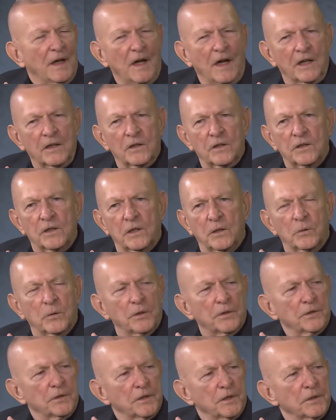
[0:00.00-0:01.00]
I don't care
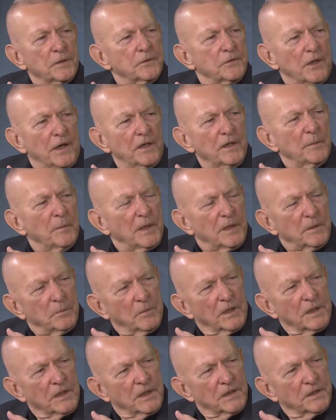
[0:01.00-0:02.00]
whether you're trying to make
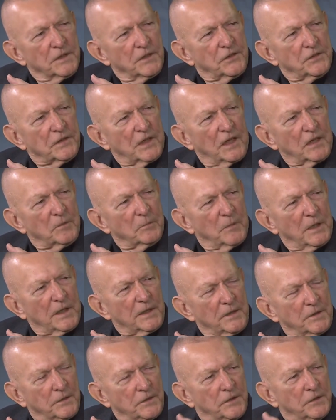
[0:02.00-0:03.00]
money in the stock
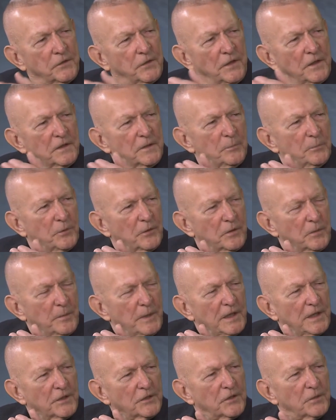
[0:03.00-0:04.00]
market or you're trying to put a
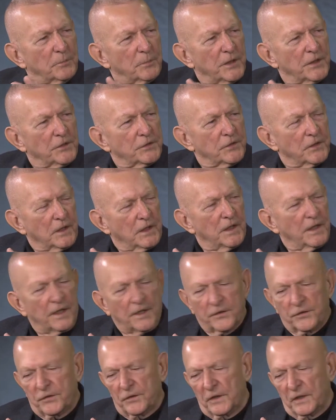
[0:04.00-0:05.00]
man in space. It
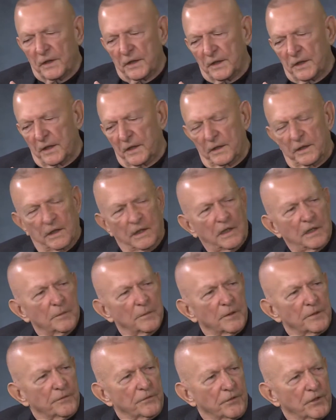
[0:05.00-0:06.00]
has a, uh, an
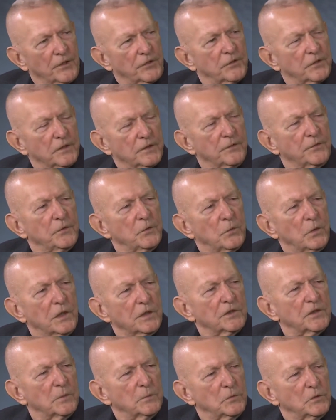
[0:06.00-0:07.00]
element of risk that if you
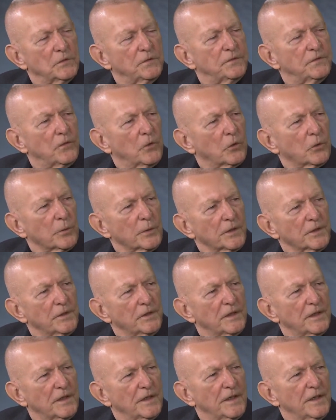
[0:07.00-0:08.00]
want to move forward,
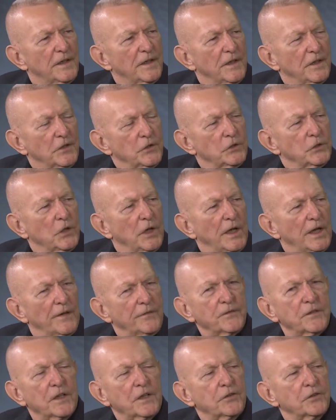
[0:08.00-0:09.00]
you
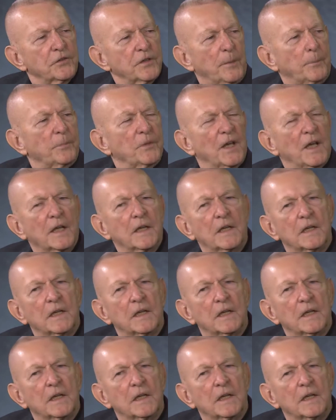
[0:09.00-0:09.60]
have to accept that.